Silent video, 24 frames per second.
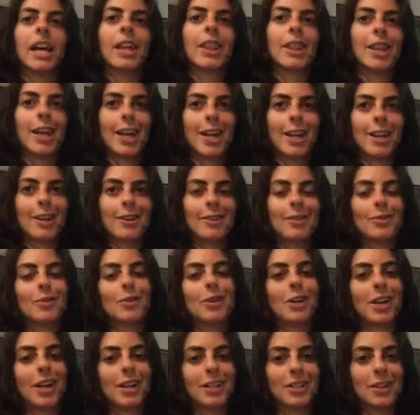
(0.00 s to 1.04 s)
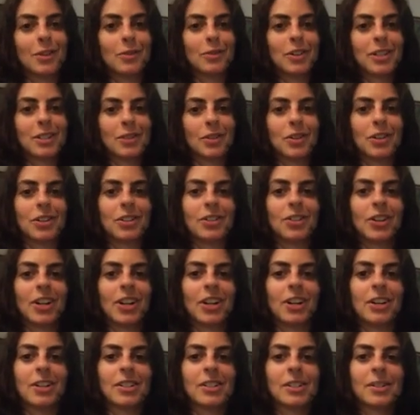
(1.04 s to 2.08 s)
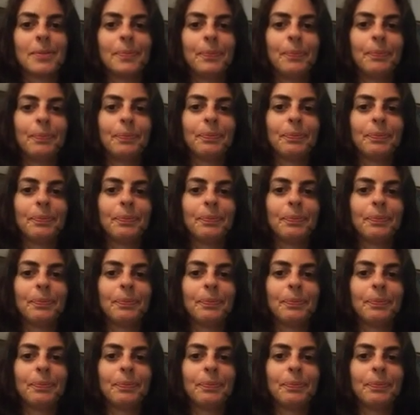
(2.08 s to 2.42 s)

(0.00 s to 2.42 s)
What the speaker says: and then we'll get to resource triggers.